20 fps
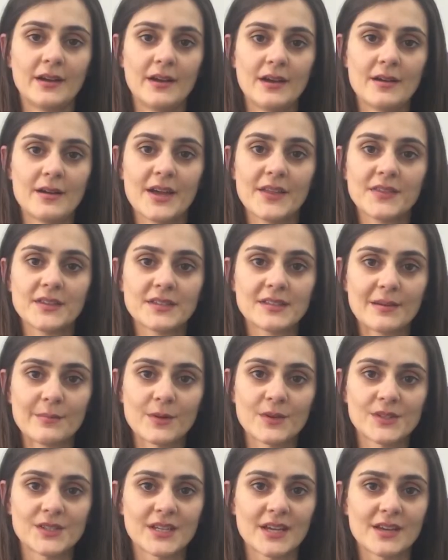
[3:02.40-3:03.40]
At the
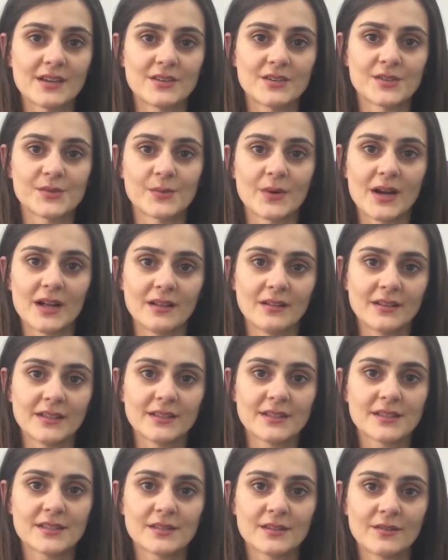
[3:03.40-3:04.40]
demo stage as well,
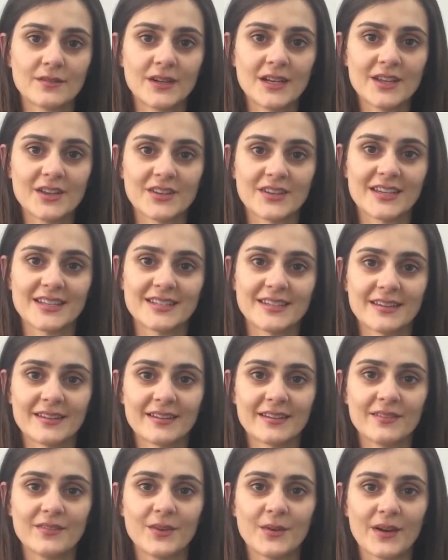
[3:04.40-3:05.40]
it's a really good idea
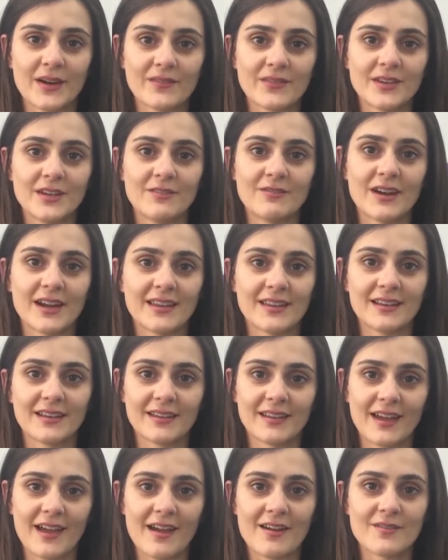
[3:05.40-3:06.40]
if you have any regular
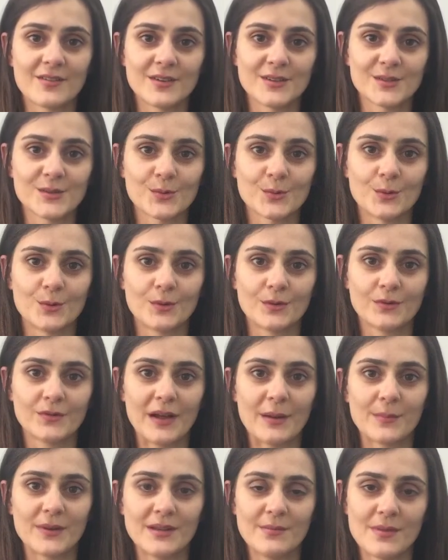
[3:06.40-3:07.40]
carers or
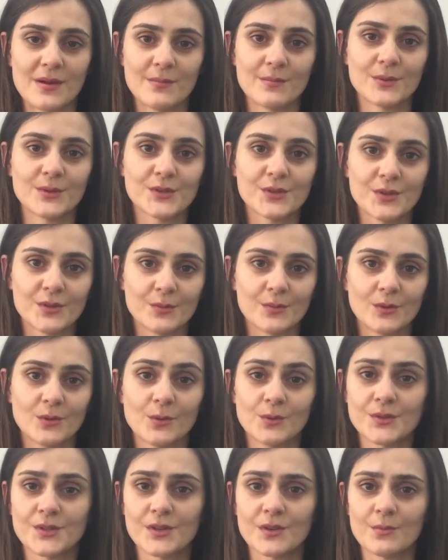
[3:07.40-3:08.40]
family members who will
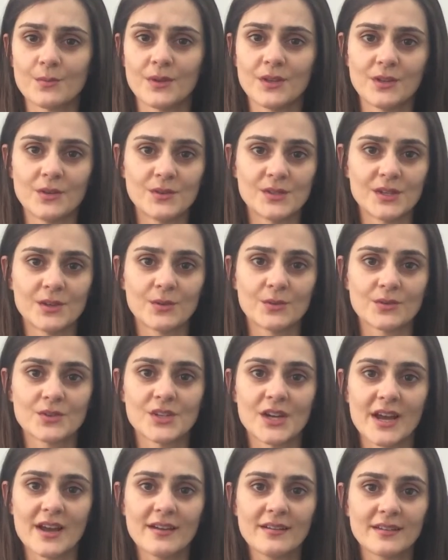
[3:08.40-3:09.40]
also be using your
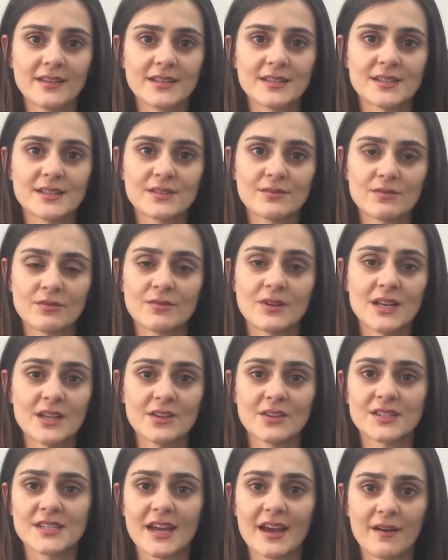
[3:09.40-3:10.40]
chair. It's really
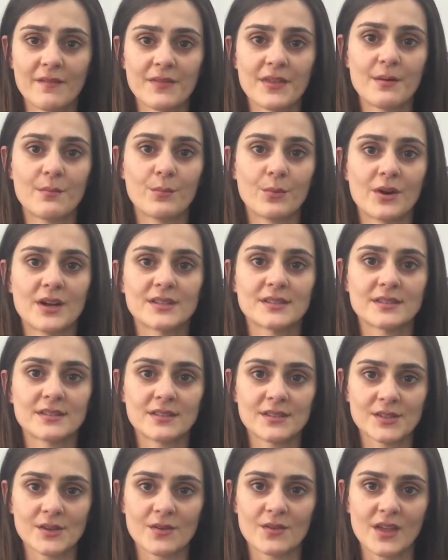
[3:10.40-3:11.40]
good to have them
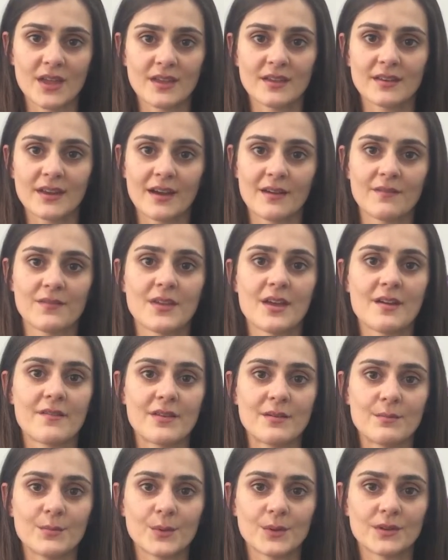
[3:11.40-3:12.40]
present so they can have
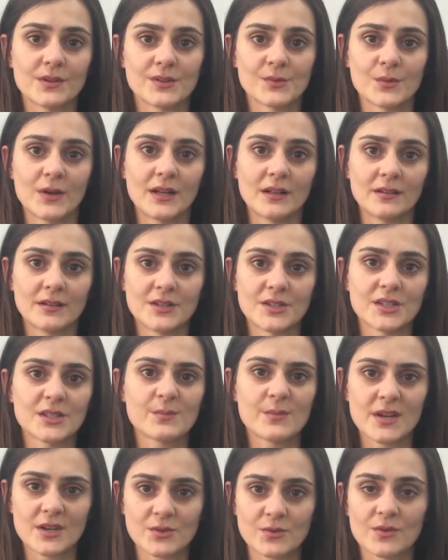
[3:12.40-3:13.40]
their input as well and just
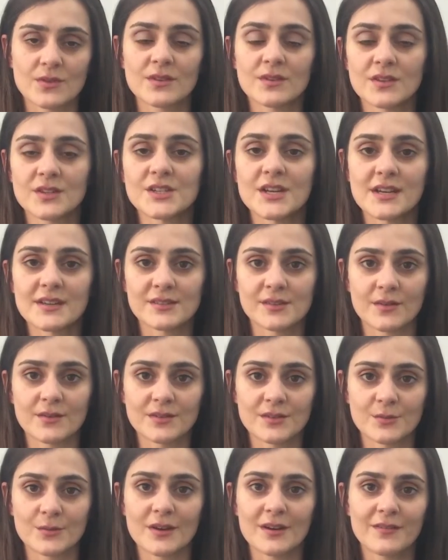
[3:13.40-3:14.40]
make sure that the chair is going
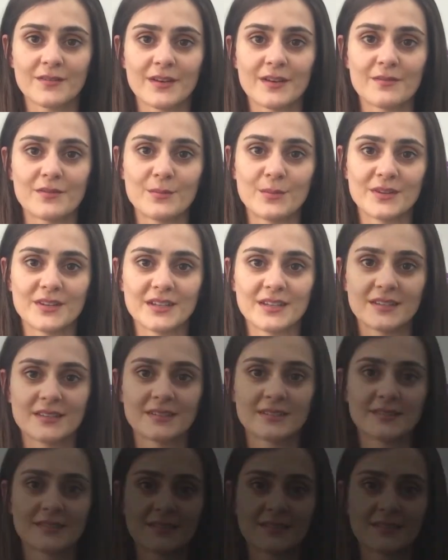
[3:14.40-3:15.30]
to work for everybody.